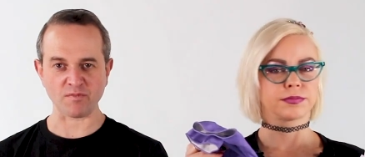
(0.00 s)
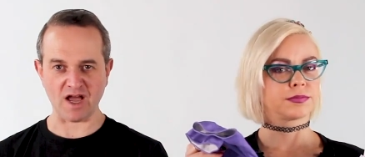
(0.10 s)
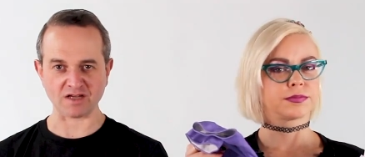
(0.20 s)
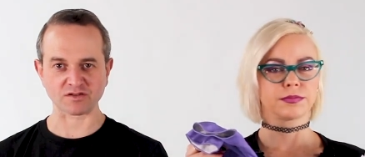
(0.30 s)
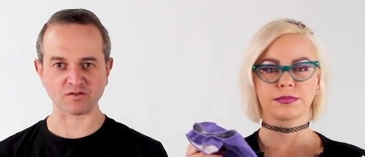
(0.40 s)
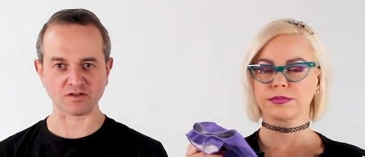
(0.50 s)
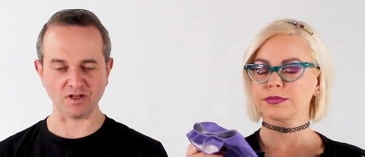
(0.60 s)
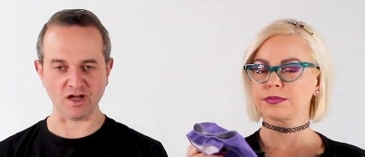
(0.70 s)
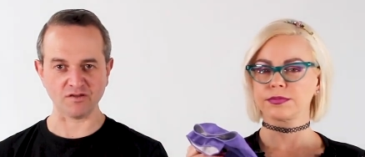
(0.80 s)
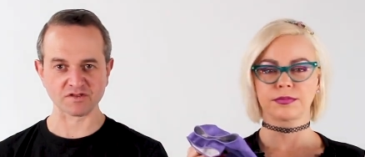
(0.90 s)
Speaker 1: a mask or
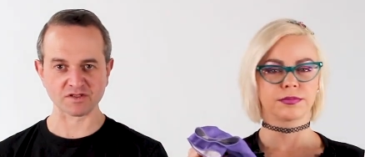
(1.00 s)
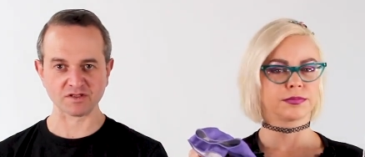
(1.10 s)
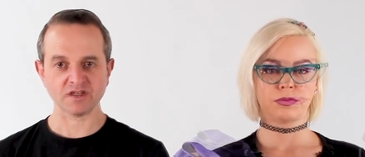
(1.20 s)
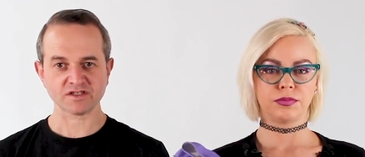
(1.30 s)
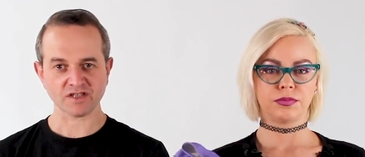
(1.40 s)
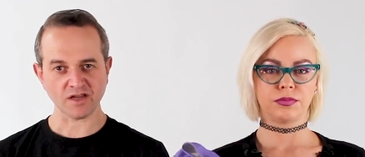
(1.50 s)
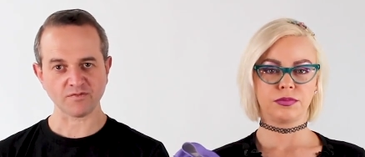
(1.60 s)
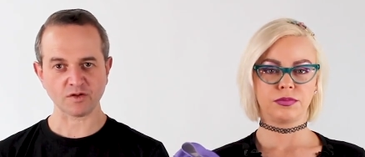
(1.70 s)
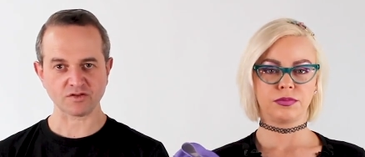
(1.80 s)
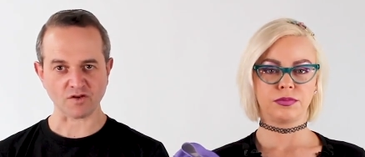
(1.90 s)
gloves. It is
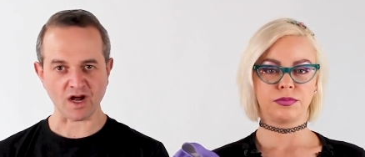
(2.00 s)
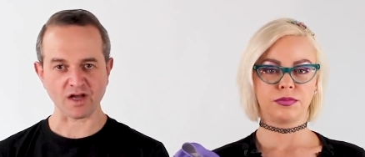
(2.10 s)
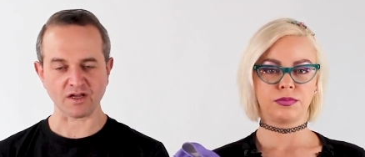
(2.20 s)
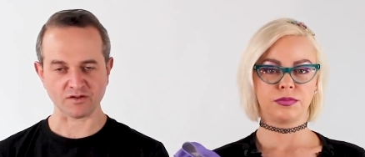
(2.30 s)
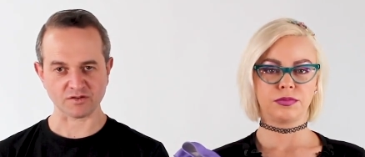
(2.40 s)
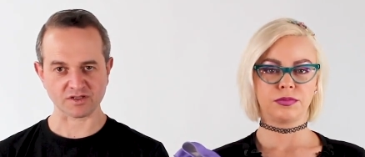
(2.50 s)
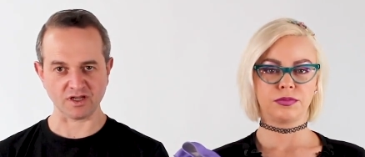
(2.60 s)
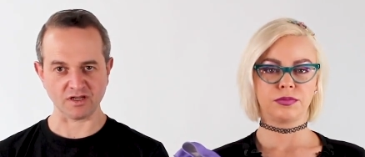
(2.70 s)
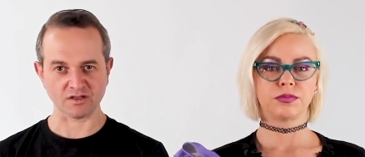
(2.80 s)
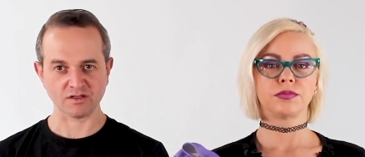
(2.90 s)
safe when dry on your
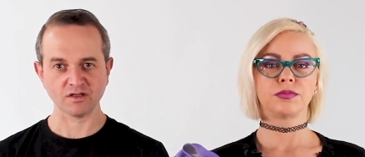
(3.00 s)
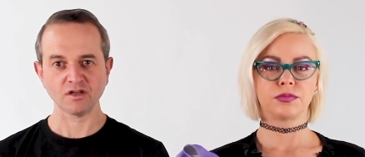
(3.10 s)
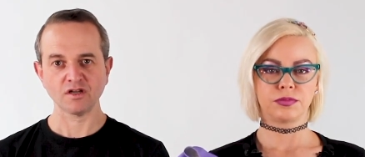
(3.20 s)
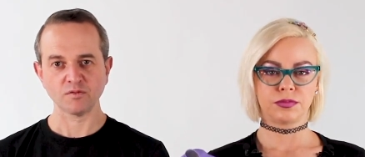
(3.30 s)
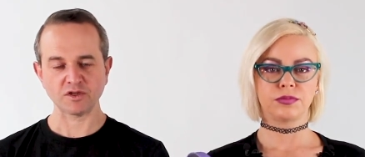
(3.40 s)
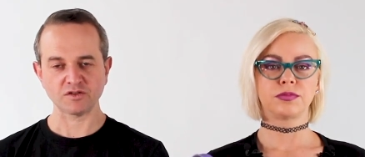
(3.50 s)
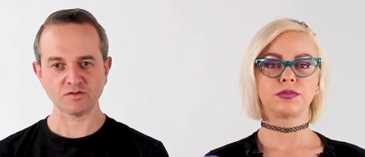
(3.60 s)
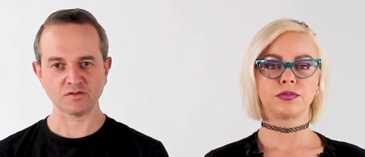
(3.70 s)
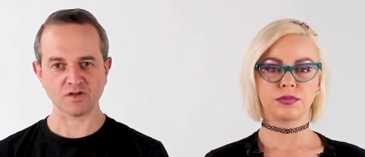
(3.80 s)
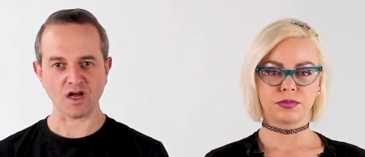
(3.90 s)
skin, but
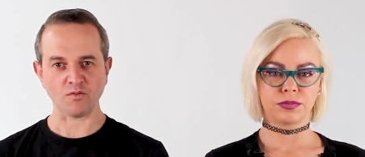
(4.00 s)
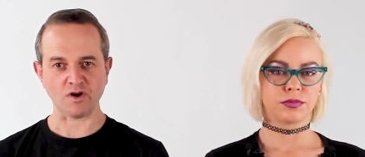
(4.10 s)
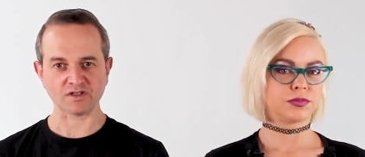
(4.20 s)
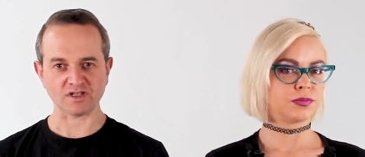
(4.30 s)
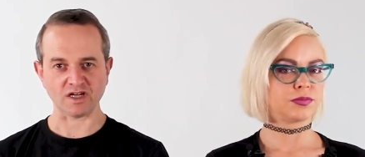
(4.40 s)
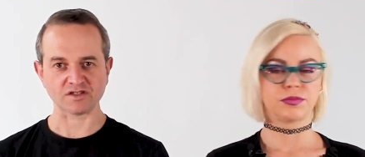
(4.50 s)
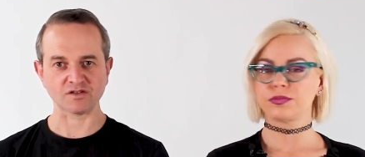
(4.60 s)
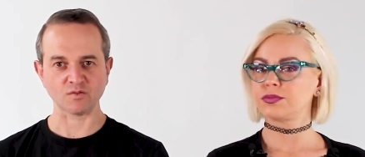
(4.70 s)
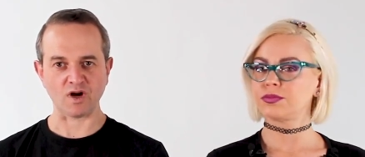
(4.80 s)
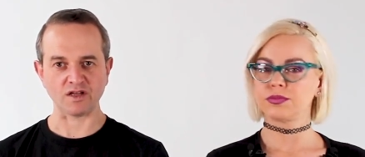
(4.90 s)
you do not want to
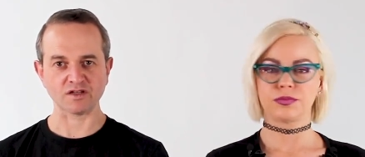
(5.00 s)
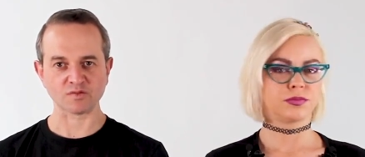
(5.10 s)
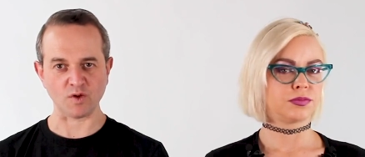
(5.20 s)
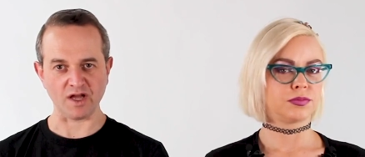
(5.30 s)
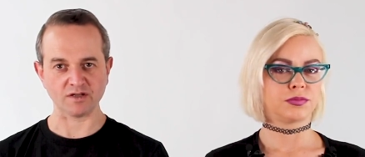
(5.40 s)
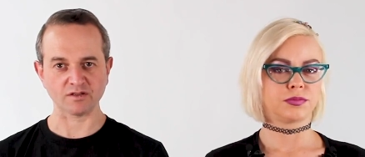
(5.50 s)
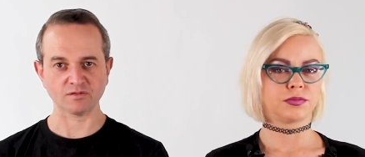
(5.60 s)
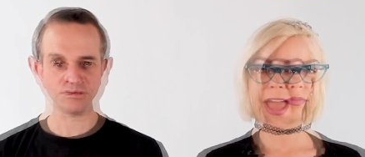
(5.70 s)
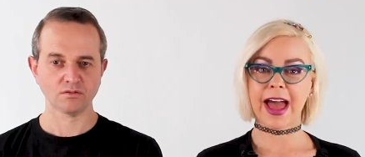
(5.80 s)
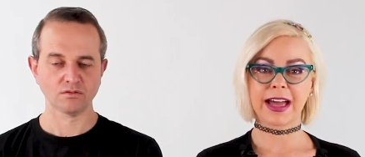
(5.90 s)
touch it while it is wet.
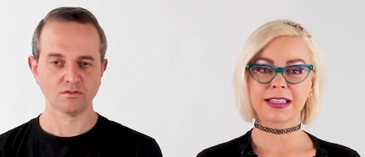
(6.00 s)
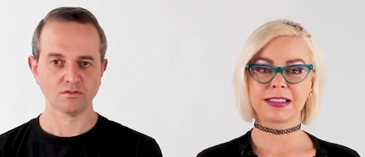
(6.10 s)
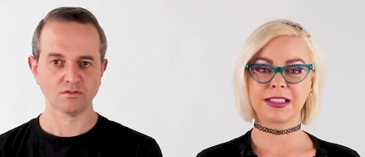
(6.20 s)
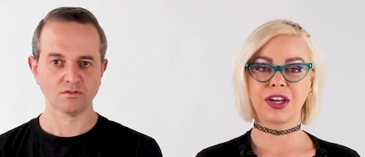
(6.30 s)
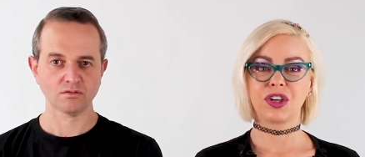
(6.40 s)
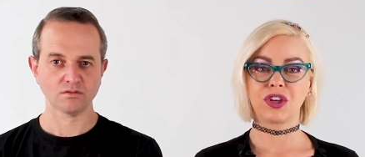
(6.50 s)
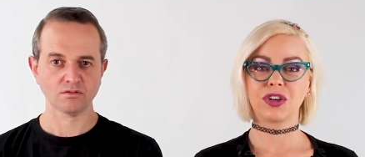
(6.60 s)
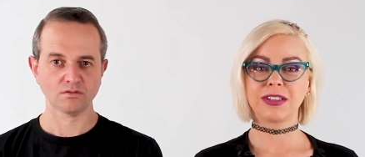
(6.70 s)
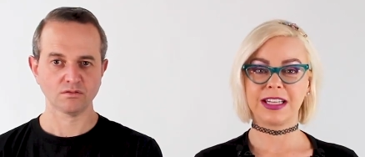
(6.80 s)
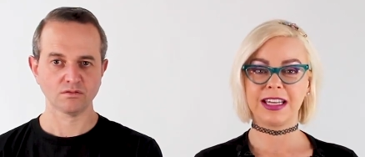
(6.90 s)
Speaker 2: Next,
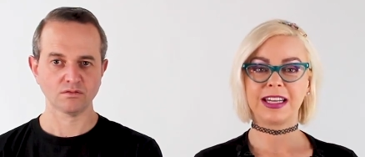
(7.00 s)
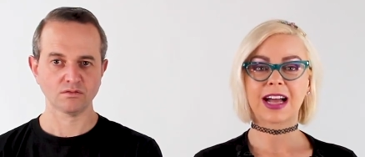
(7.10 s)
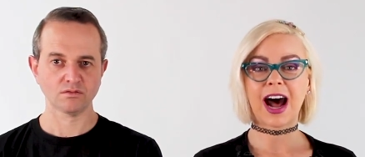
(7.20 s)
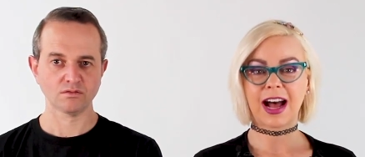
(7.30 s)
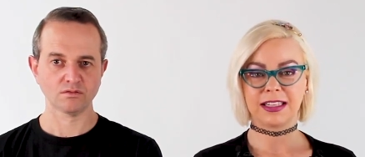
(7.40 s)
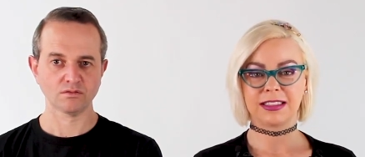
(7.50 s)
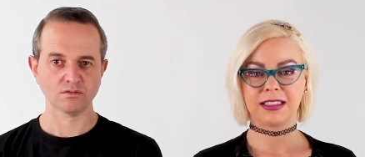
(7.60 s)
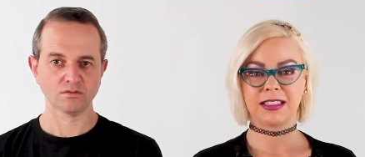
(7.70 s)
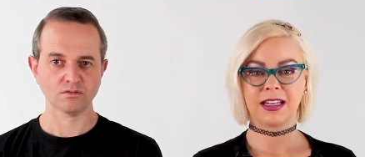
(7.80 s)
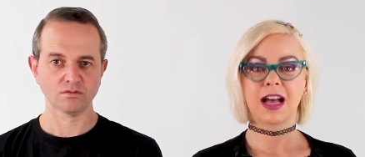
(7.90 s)
you'll need
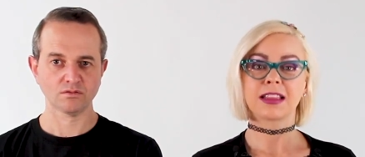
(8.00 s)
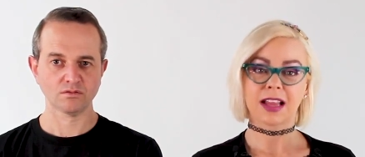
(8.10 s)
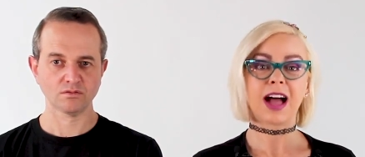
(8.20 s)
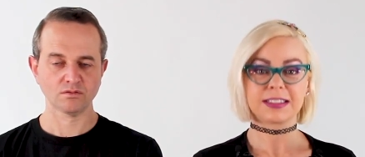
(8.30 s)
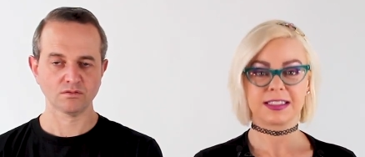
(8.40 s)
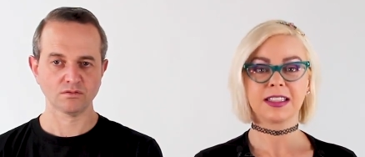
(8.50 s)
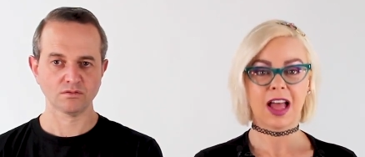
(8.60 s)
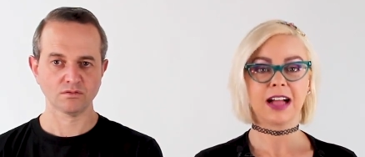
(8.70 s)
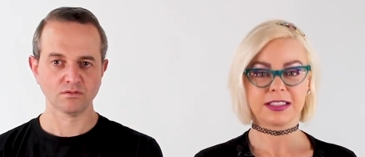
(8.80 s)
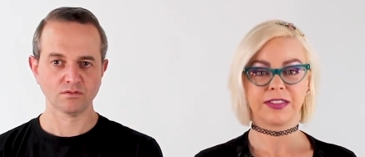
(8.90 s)
cotton. Lots
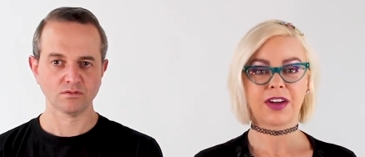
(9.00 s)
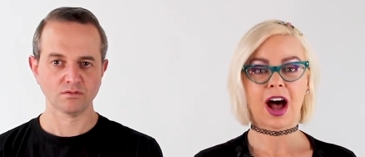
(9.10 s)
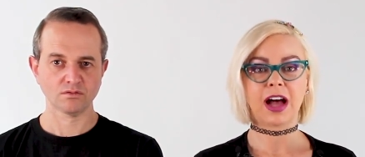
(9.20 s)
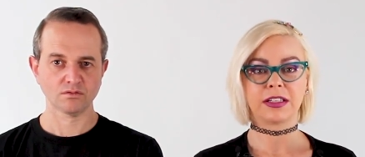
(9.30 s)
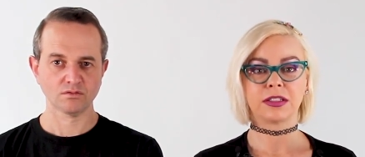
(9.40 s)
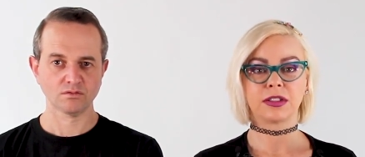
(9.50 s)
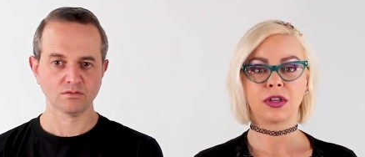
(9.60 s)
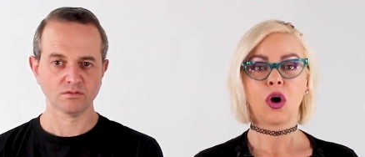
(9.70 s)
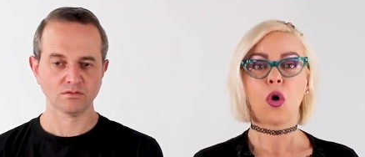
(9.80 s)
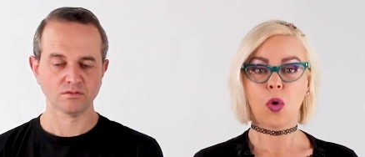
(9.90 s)
and lots of
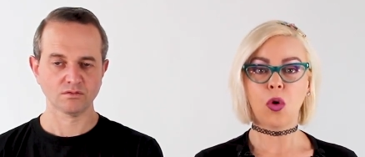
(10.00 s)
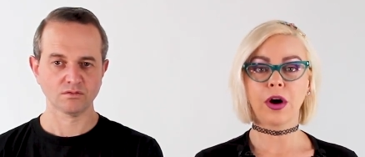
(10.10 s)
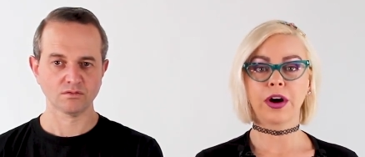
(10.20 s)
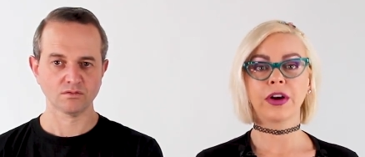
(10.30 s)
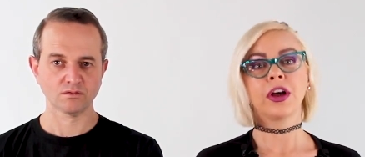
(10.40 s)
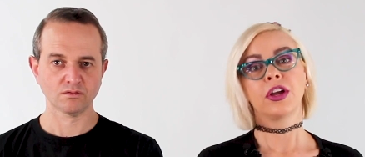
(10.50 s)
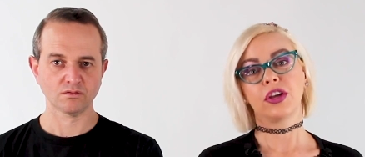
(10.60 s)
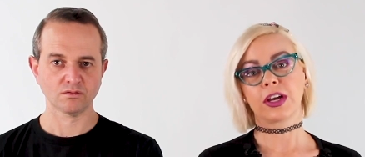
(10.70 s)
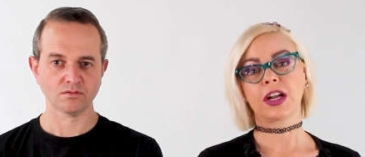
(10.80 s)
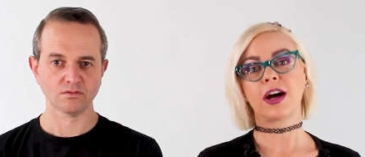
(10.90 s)
cotton. Or
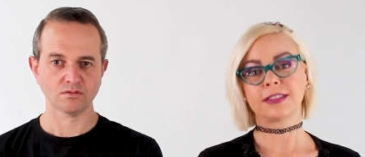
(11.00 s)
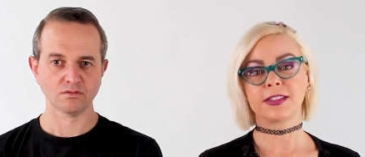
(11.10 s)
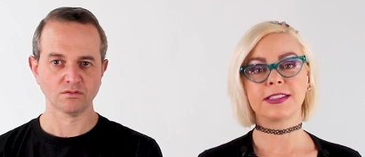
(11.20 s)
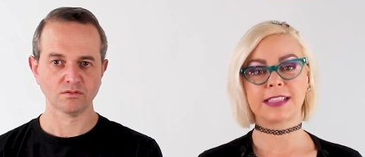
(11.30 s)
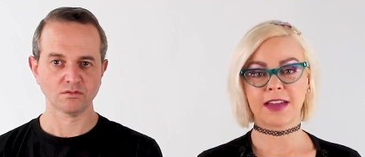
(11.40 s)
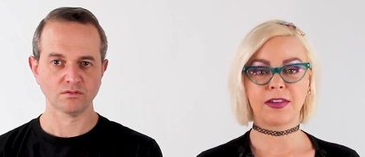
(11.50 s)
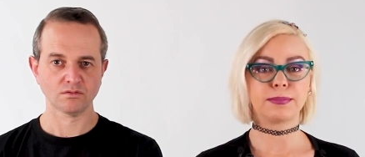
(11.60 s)
you can also save